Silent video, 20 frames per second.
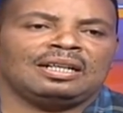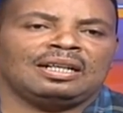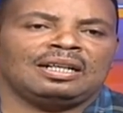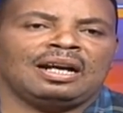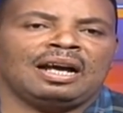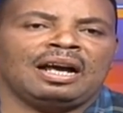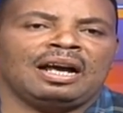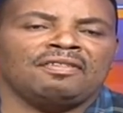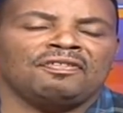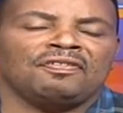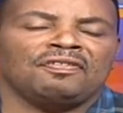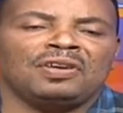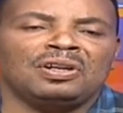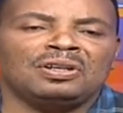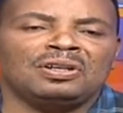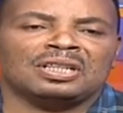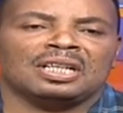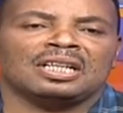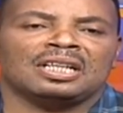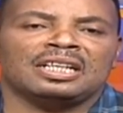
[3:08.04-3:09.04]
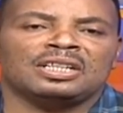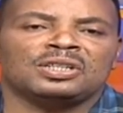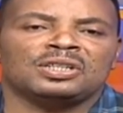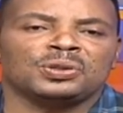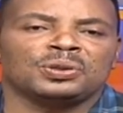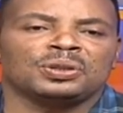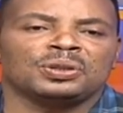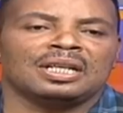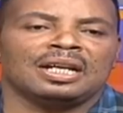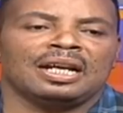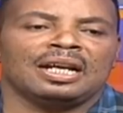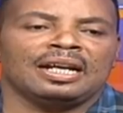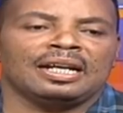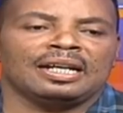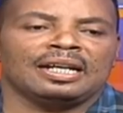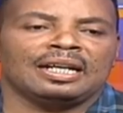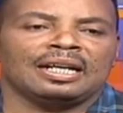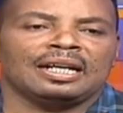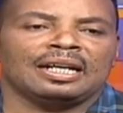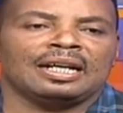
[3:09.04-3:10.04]
I felt they should
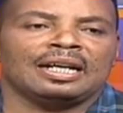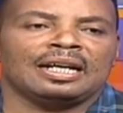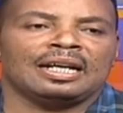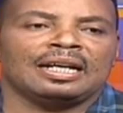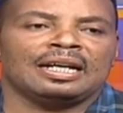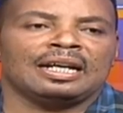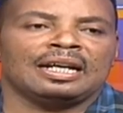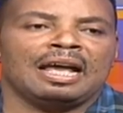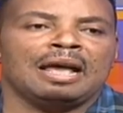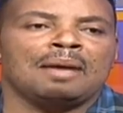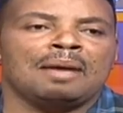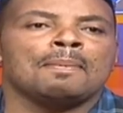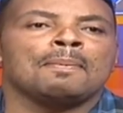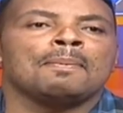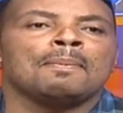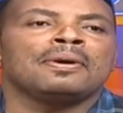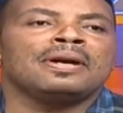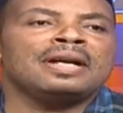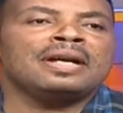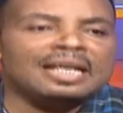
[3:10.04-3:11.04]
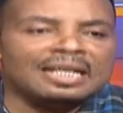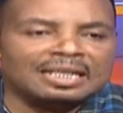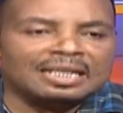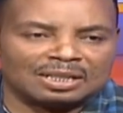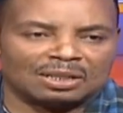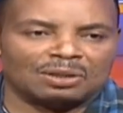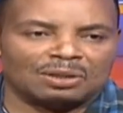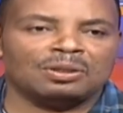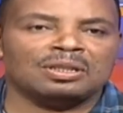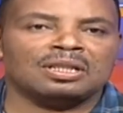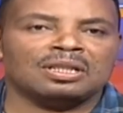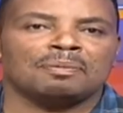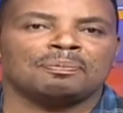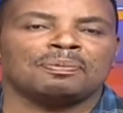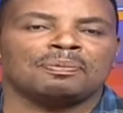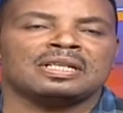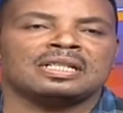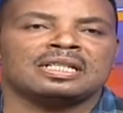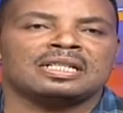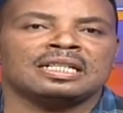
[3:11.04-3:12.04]
uh, uh, embrace what the
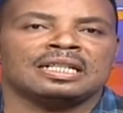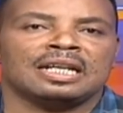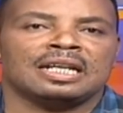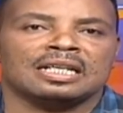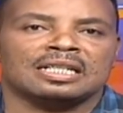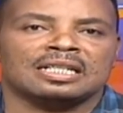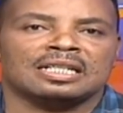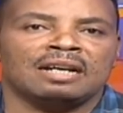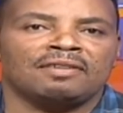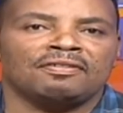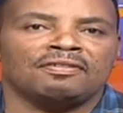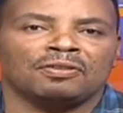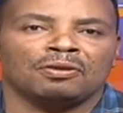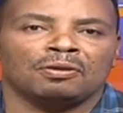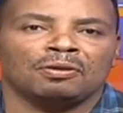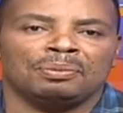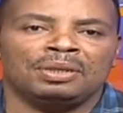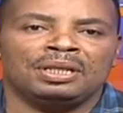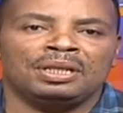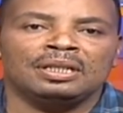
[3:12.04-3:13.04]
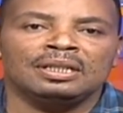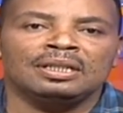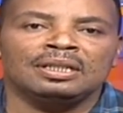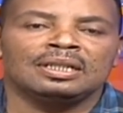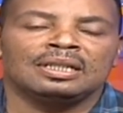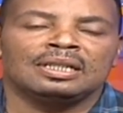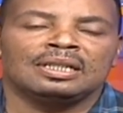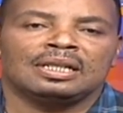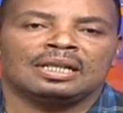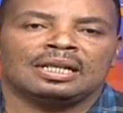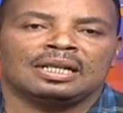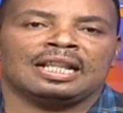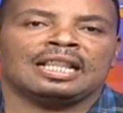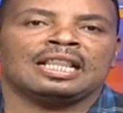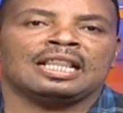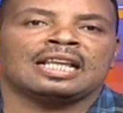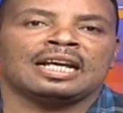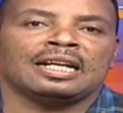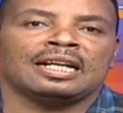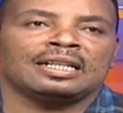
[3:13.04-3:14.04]
president has done for me, rather
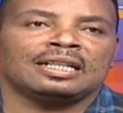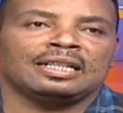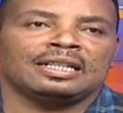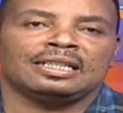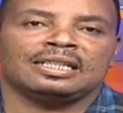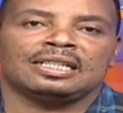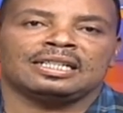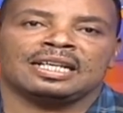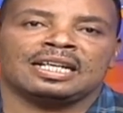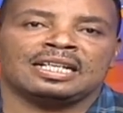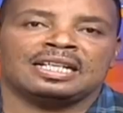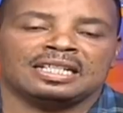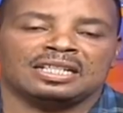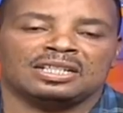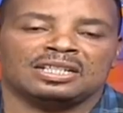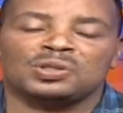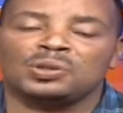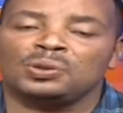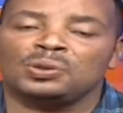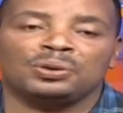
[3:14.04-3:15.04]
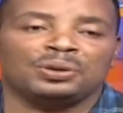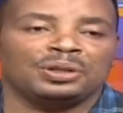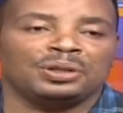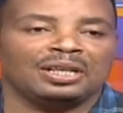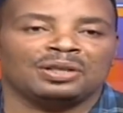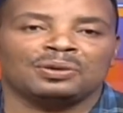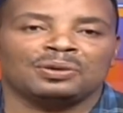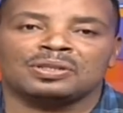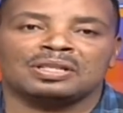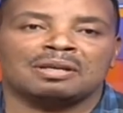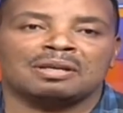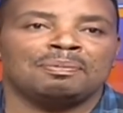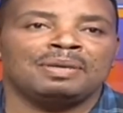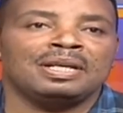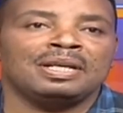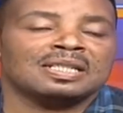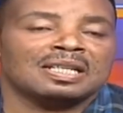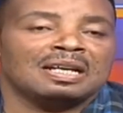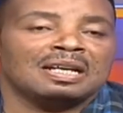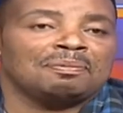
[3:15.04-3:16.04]
than criticize it. So it was a
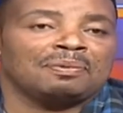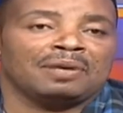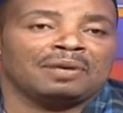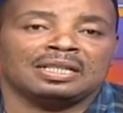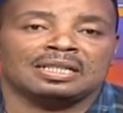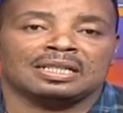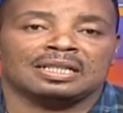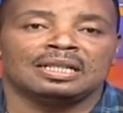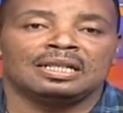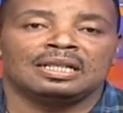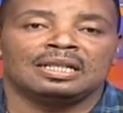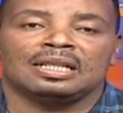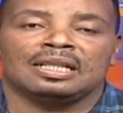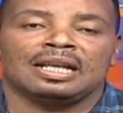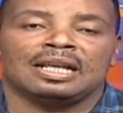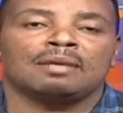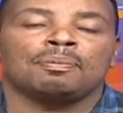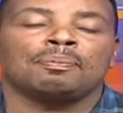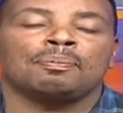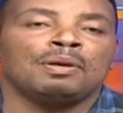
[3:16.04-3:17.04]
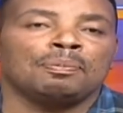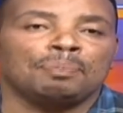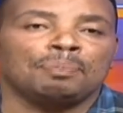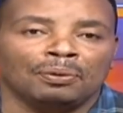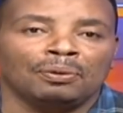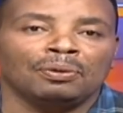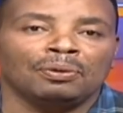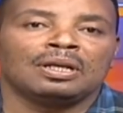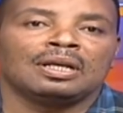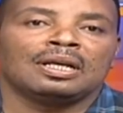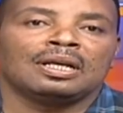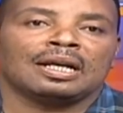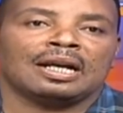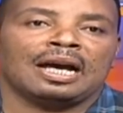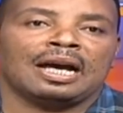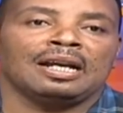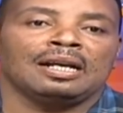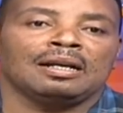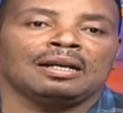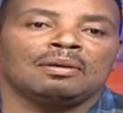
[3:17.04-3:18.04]
big surprise that people
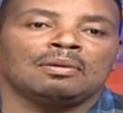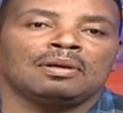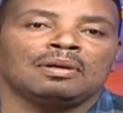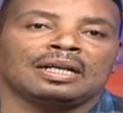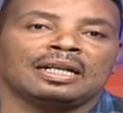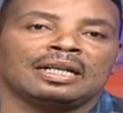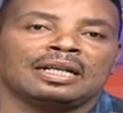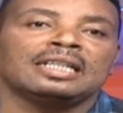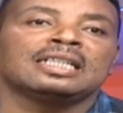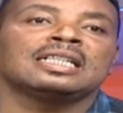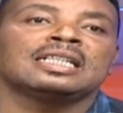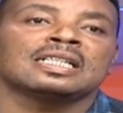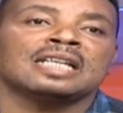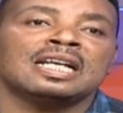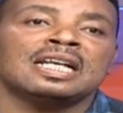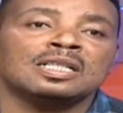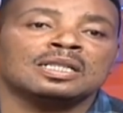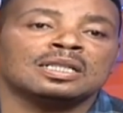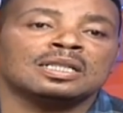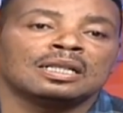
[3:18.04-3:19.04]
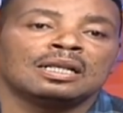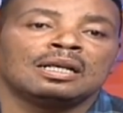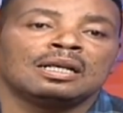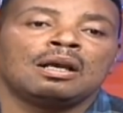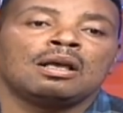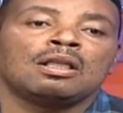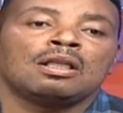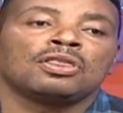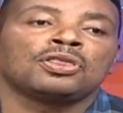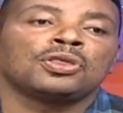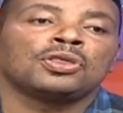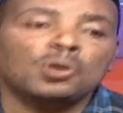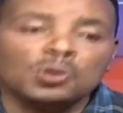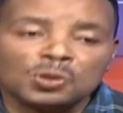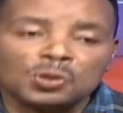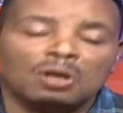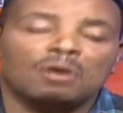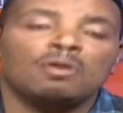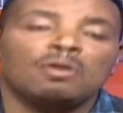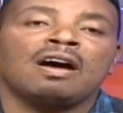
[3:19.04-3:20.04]
can criticize
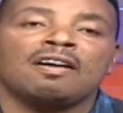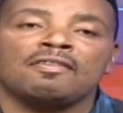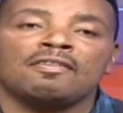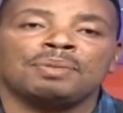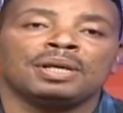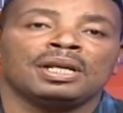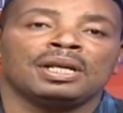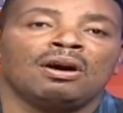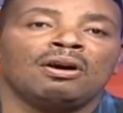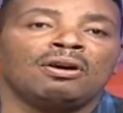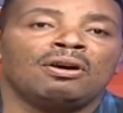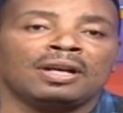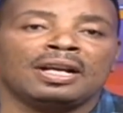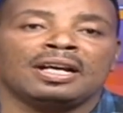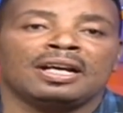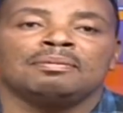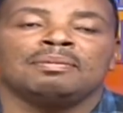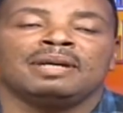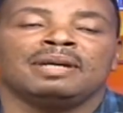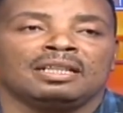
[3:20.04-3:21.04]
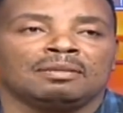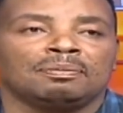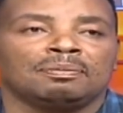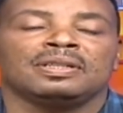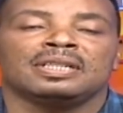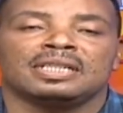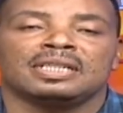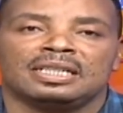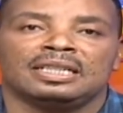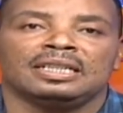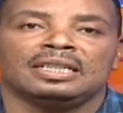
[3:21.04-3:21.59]
those who have been honored by the president.